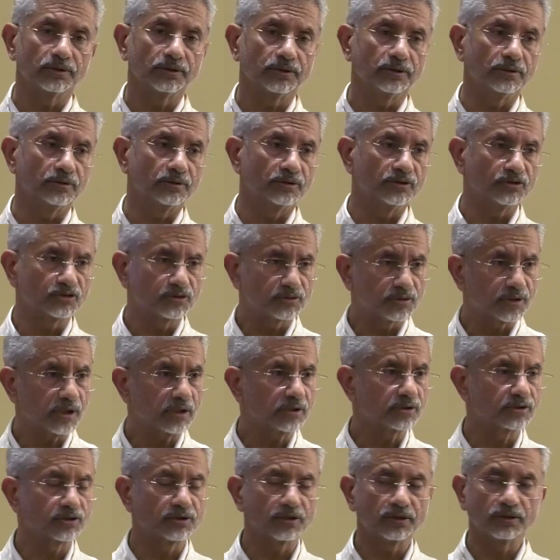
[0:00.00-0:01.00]
the
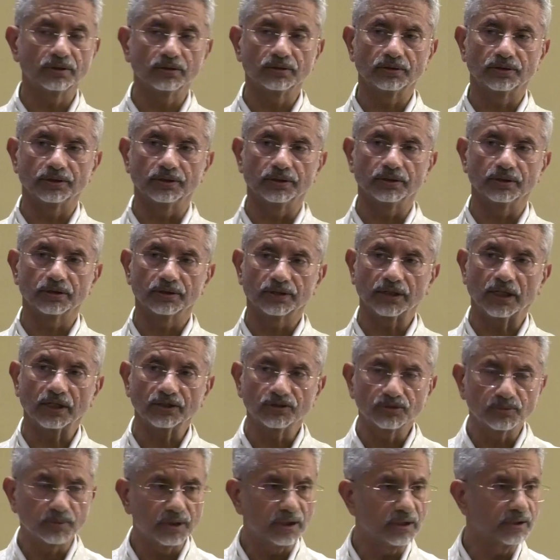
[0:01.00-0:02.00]
destruction, the
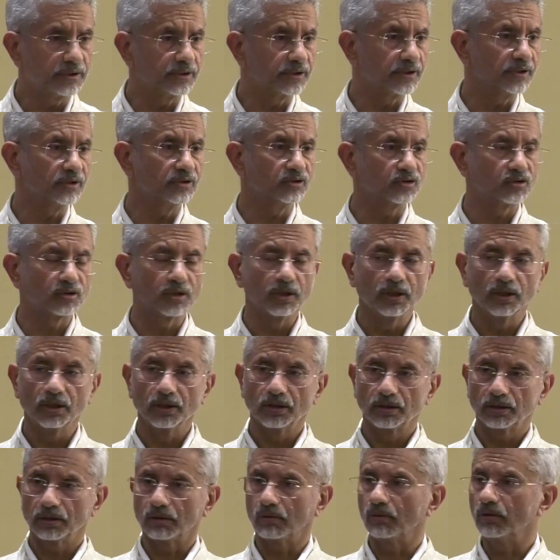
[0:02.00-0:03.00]
casualties,
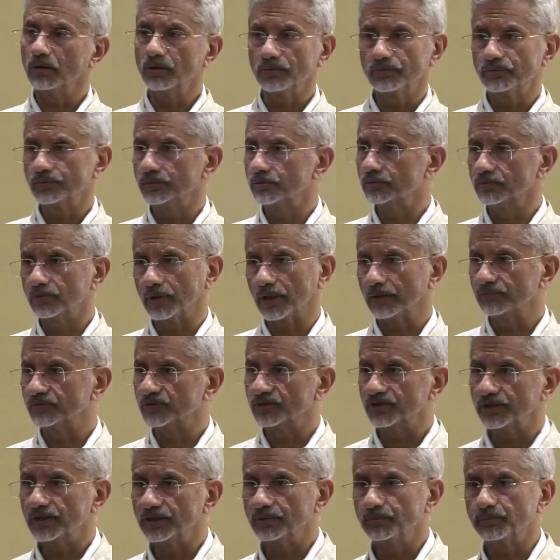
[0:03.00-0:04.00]
all of you have
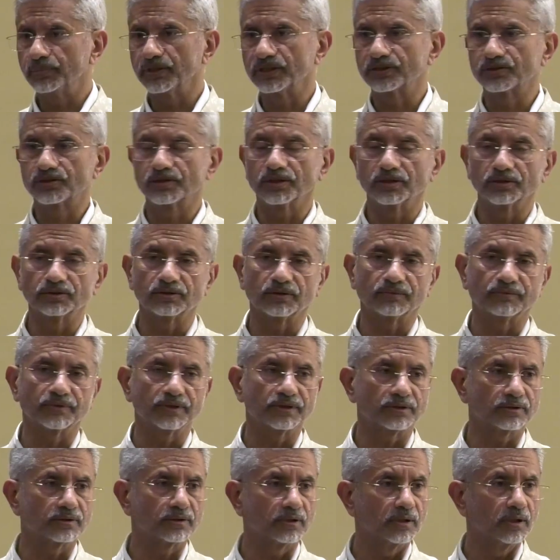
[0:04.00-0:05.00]
seen pictures of
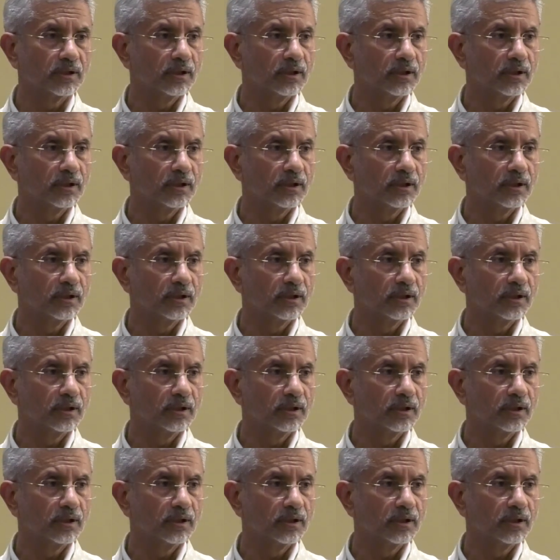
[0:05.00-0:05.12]
it.